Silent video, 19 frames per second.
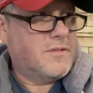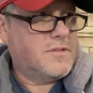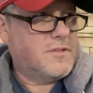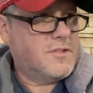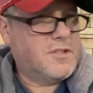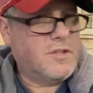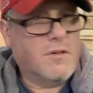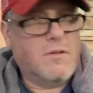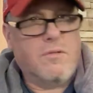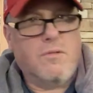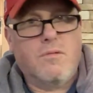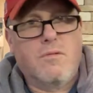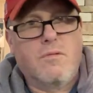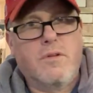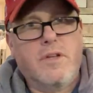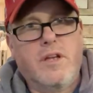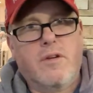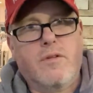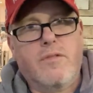So,
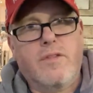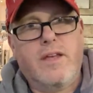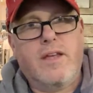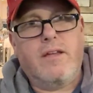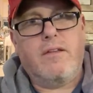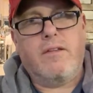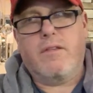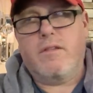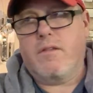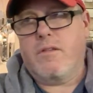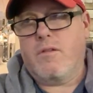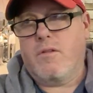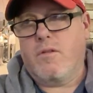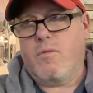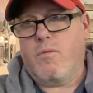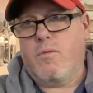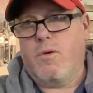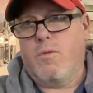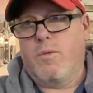you know,
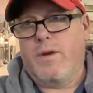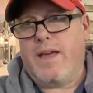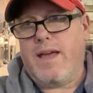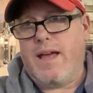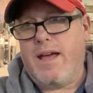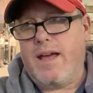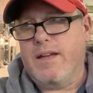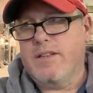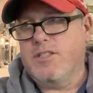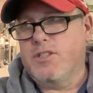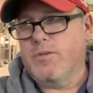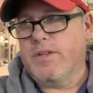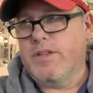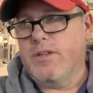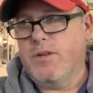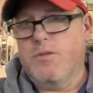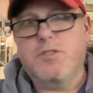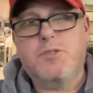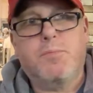what we had
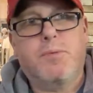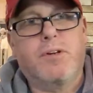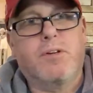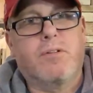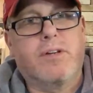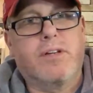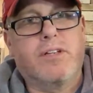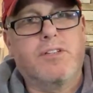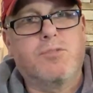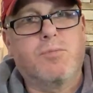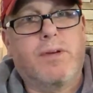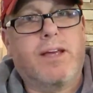during those periods,